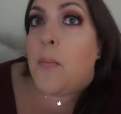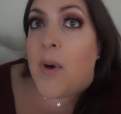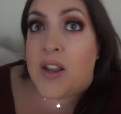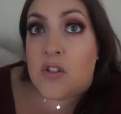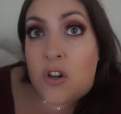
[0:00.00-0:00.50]

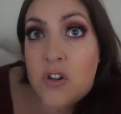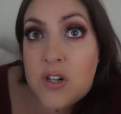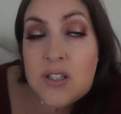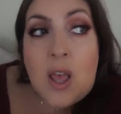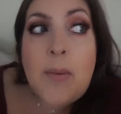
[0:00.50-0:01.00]
My
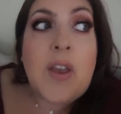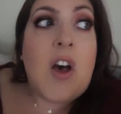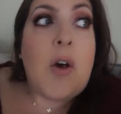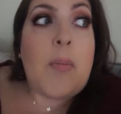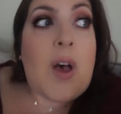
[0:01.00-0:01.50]
surgery is coming
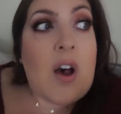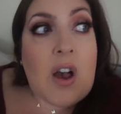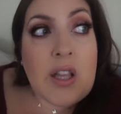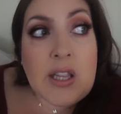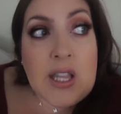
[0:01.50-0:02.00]
up
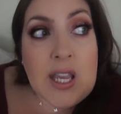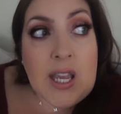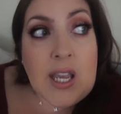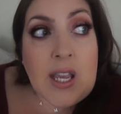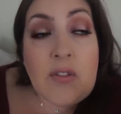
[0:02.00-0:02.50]
on
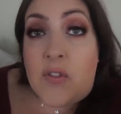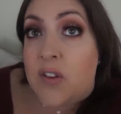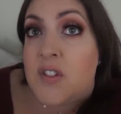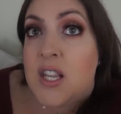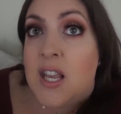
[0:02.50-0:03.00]
the
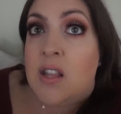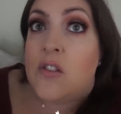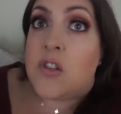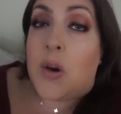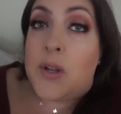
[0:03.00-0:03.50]

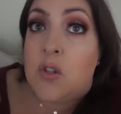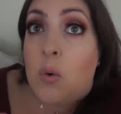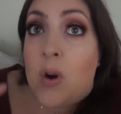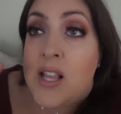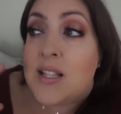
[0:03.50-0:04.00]
15th, so in
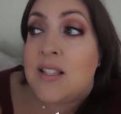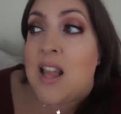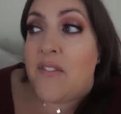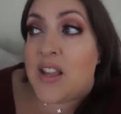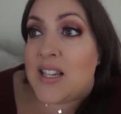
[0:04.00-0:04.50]

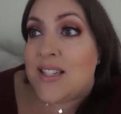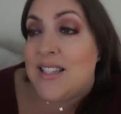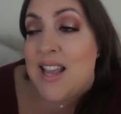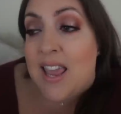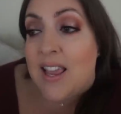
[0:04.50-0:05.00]

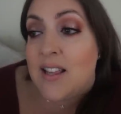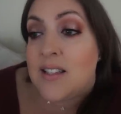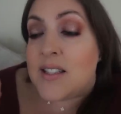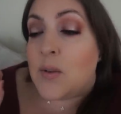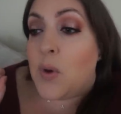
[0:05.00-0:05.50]
27
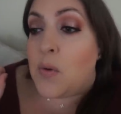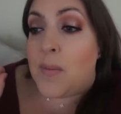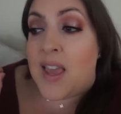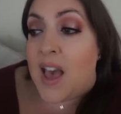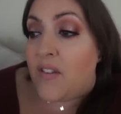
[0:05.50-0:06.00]
days we will
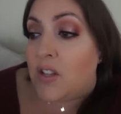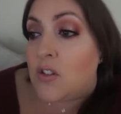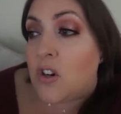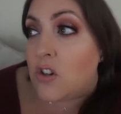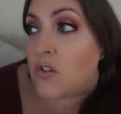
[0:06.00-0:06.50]
be having
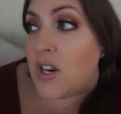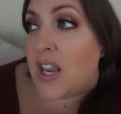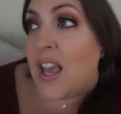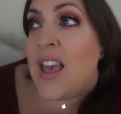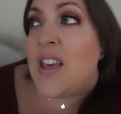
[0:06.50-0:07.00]

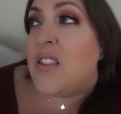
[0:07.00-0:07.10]
surgery.